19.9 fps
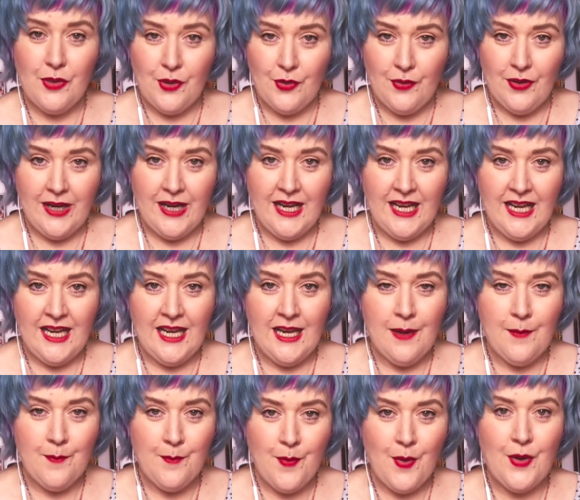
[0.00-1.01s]
3
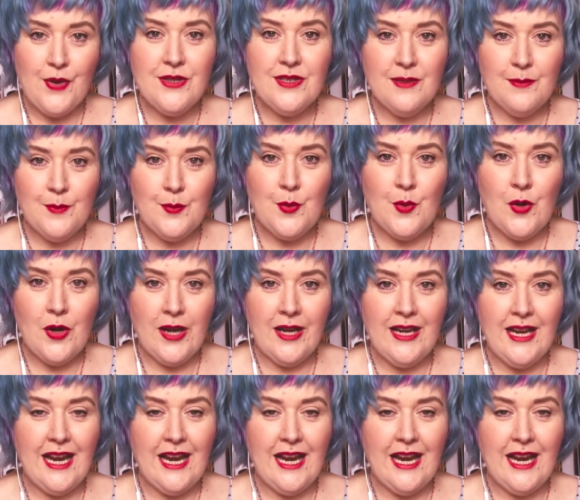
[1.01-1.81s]
most important